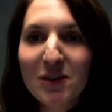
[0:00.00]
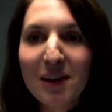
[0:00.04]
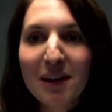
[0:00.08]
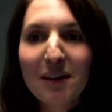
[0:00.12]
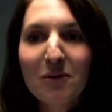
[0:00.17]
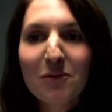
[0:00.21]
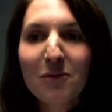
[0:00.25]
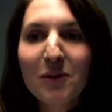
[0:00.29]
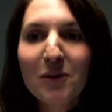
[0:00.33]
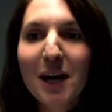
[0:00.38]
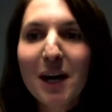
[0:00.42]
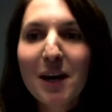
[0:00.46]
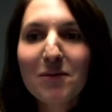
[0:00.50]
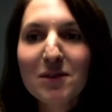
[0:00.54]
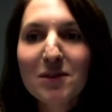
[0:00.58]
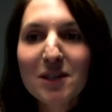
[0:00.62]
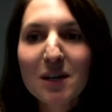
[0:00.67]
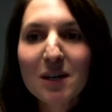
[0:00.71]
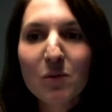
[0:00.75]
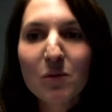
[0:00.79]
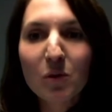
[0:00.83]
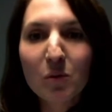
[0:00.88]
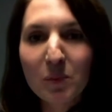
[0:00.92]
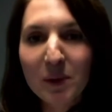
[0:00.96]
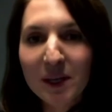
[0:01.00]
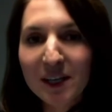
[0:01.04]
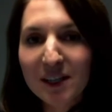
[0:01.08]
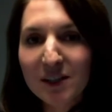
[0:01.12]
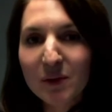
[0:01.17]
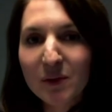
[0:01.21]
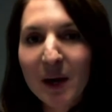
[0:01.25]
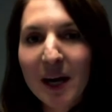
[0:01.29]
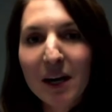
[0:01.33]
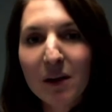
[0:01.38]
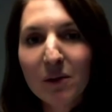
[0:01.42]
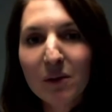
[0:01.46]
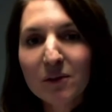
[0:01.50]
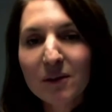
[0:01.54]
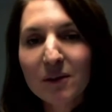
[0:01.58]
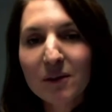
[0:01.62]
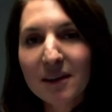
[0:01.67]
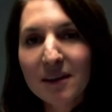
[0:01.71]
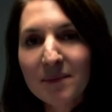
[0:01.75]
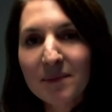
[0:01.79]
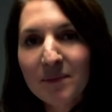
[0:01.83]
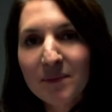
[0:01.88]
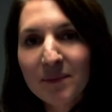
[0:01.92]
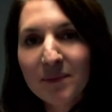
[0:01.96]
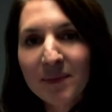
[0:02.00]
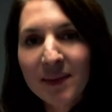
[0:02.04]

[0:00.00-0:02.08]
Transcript: that 5G will be to IoT.